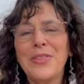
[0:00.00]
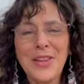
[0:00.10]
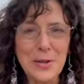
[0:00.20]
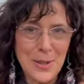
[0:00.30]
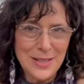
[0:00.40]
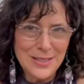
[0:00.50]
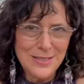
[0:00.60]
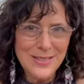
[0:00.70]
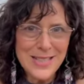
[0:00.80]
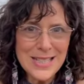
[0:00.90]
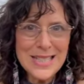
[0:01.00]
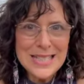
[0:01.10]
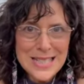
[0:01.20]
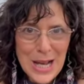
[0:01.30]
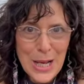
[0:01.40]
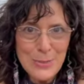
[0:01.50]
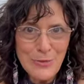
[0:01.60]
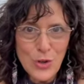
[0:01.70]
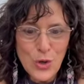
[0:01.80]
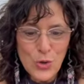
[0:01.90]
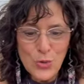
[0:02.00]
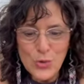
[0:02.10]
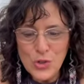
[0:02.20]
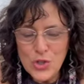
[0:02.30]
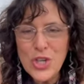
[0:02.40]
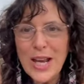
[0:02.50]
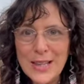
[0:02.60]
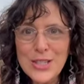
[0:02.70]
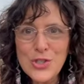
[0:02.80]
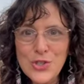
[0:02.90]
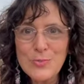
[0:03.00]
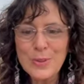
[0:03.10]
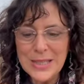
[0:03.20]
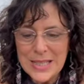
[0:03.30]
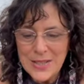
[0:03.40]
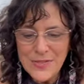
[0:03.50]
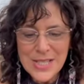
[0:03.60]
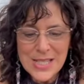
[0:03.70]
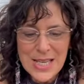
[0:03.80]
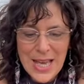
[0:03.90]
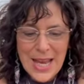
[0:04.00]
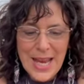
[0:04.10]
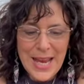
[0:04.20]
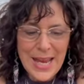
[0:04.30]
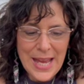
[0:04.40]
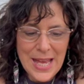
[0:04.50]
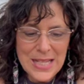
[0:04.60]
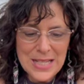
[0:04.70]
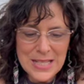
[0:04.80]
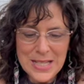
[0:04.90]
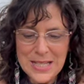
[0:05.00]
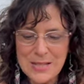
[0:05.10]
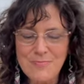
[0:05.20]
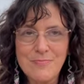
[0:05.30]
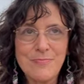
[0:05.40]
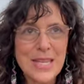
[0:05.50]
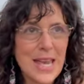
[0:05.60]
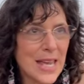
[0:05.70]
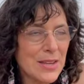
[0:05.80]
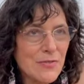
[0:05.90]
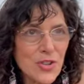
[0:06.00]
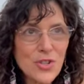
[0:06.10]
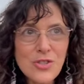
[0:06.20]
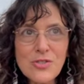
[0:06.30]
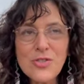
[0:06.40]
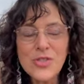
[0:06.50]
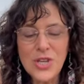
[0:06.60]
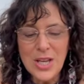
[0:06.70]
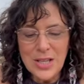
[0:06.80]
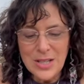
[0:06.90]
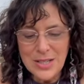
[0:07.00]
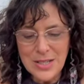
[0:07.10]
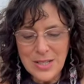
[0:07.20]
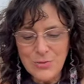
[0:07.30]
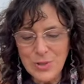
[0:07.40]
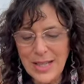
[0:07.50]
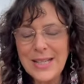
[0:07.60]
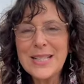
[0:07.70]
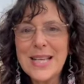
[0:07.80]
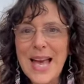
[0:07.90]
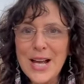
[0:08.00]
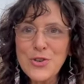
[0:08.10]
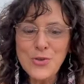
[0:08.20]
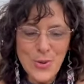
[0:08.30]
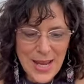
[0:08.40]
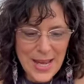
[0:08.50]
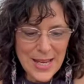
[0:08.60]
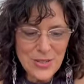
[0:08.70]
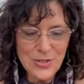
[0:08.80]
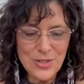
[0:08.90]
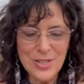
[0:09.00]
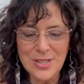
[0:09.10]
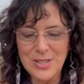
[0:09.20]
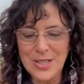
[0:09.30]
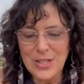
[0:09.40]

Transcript: think about it. Isn't it time for you to challenge your beliefs and um, behaviors uh, related to how you handle,